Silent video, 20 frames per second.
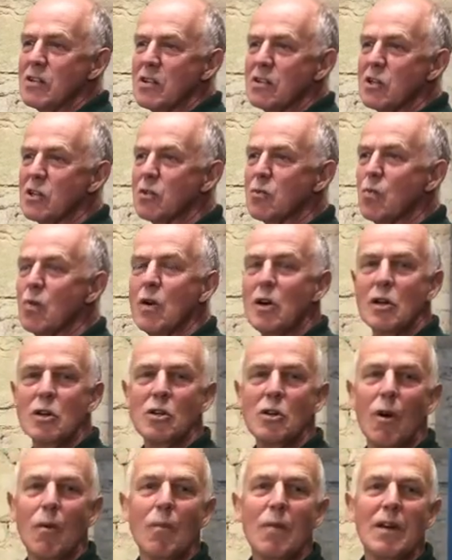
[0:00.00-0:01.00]
are just
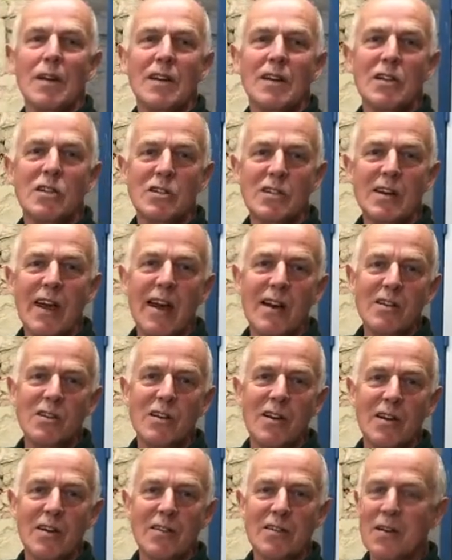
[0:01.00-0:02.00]
workshop
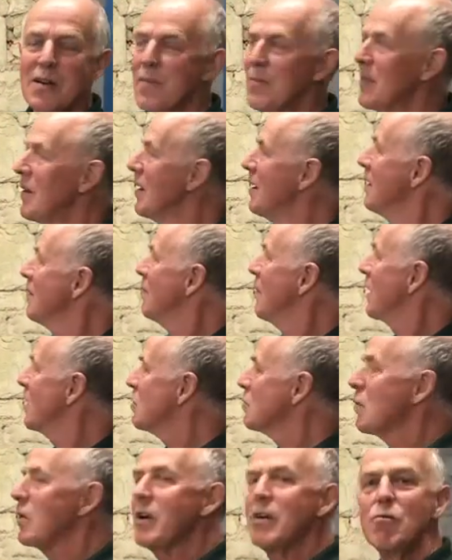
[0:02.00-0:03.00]
sketches,
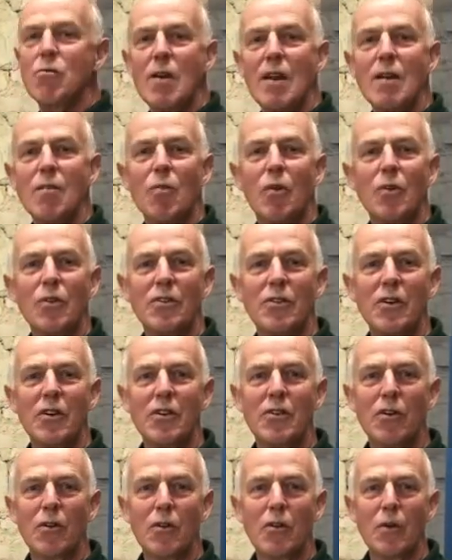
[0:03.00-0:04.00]
because what I really wanted
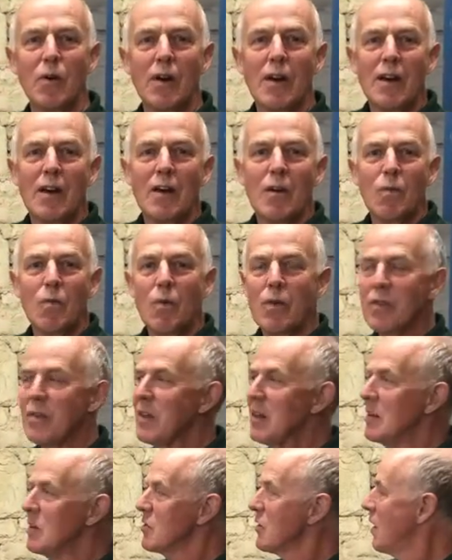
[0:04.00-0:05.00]
to do with
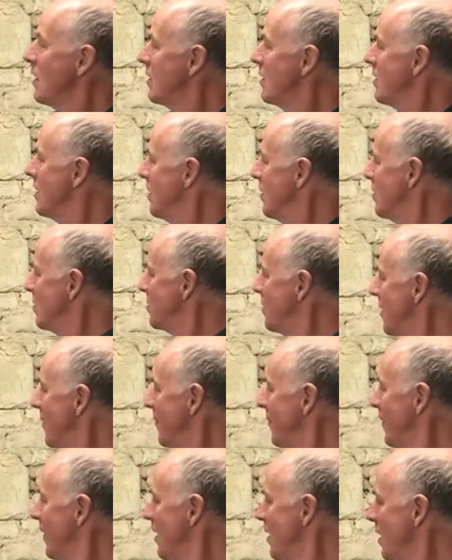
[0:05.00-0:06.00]
these ideas
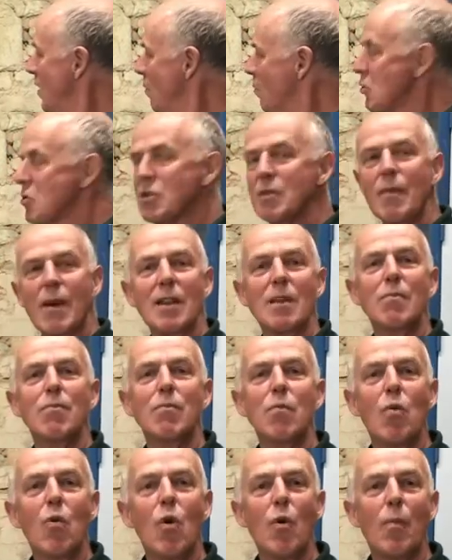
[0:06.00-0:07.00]
was to make them
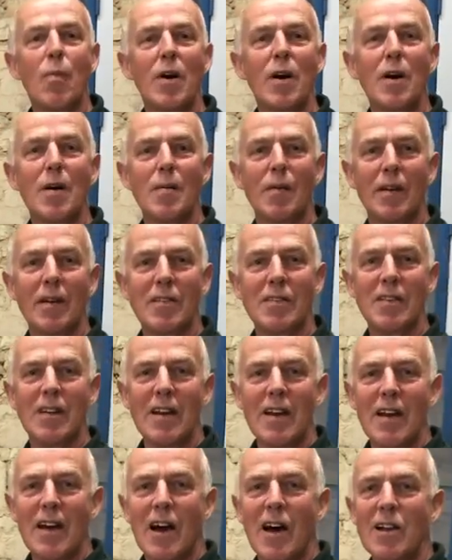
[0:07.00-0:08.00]
more permanent
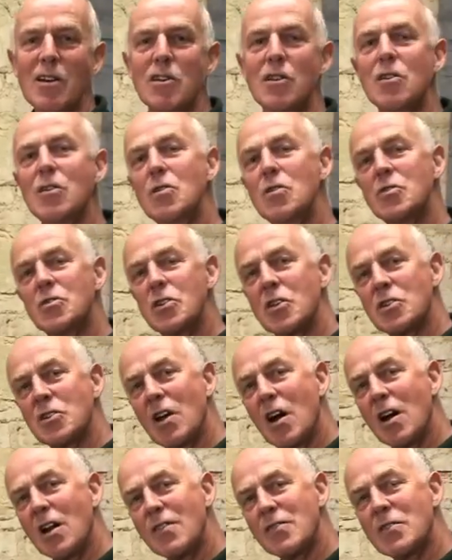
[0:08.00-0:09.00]
and use this
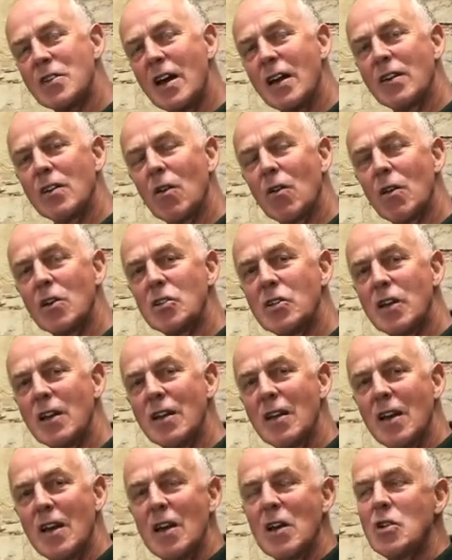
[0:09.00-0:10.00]
kind of
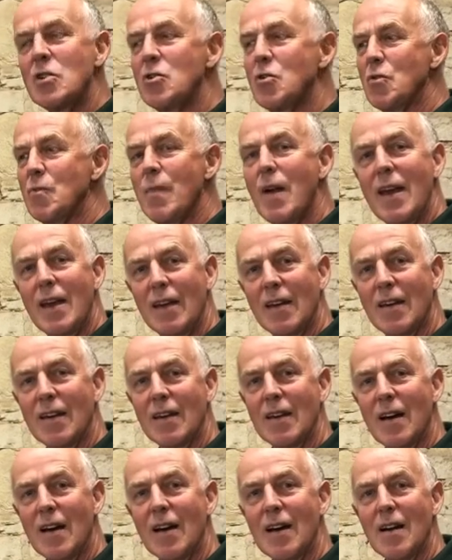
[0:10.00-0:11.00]
technology to make
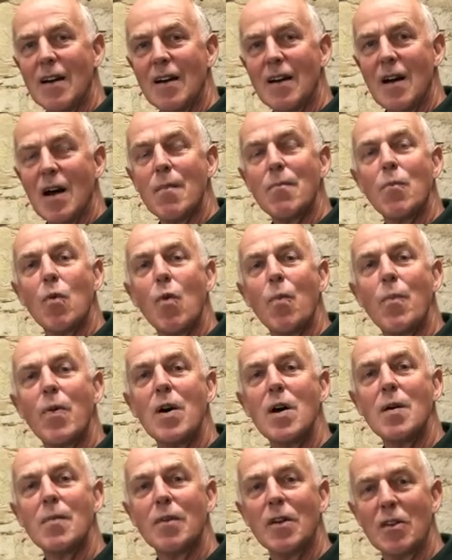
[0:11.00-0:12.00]
a more
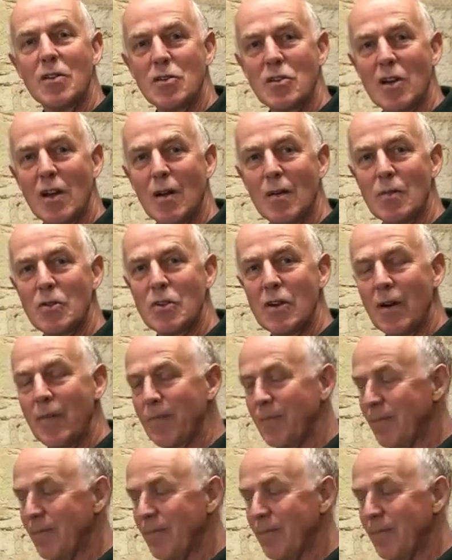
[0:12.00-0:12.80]
permanent sculpture.